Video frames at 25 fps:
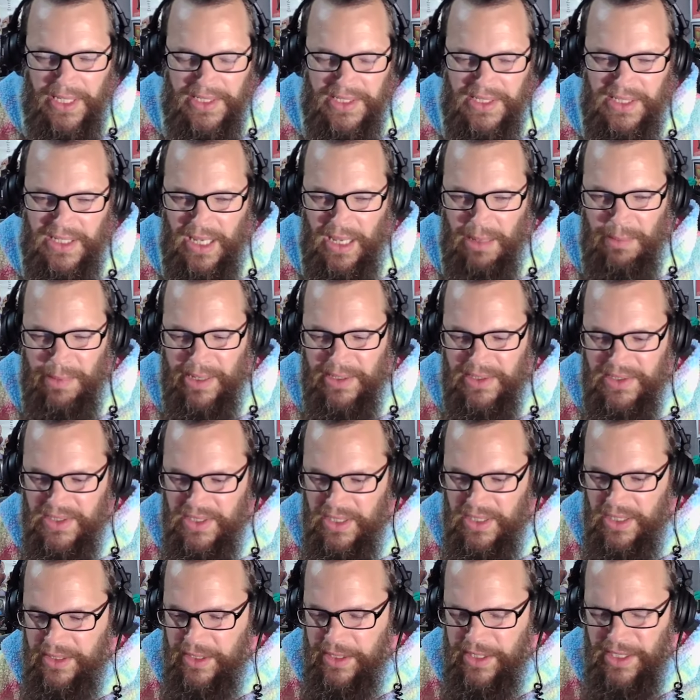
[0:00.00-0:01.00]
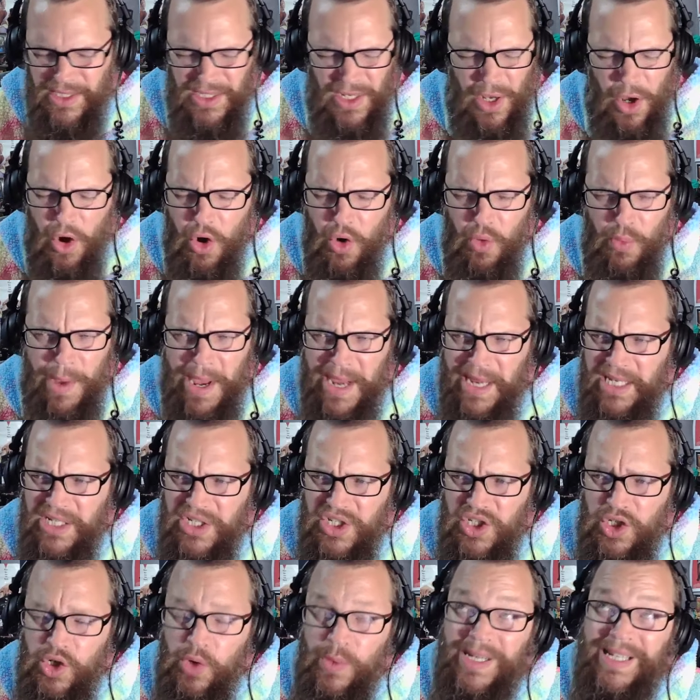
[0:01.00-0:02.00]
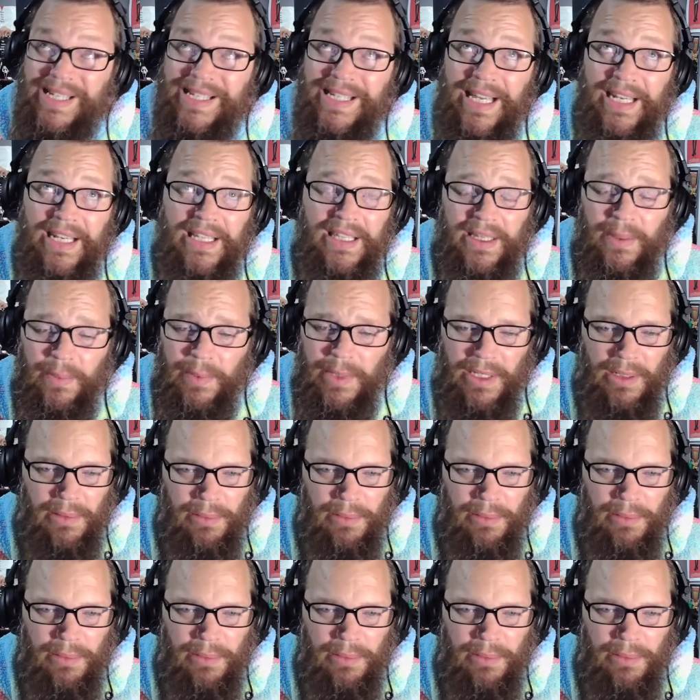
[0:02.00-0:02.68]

has came out and said that he's oh man he's so excited that we